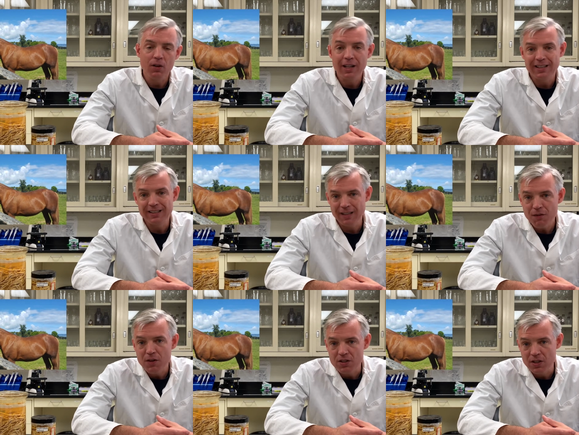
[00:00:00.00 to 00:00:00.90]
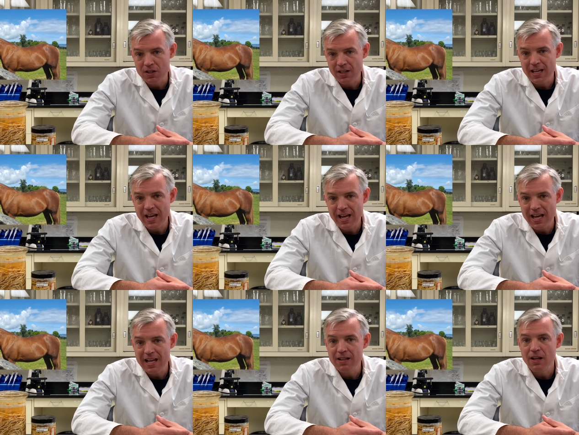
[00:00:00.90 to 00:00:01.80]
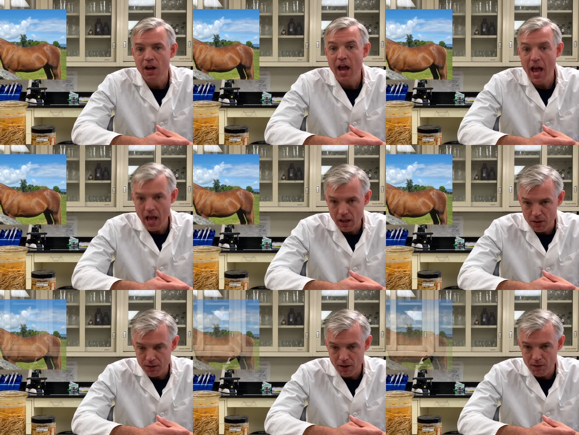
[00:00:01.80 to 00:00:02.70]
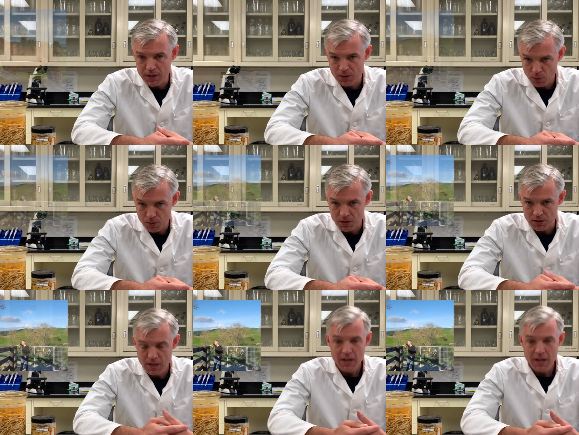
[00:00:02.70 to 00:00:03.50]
at the differences in health of these horses.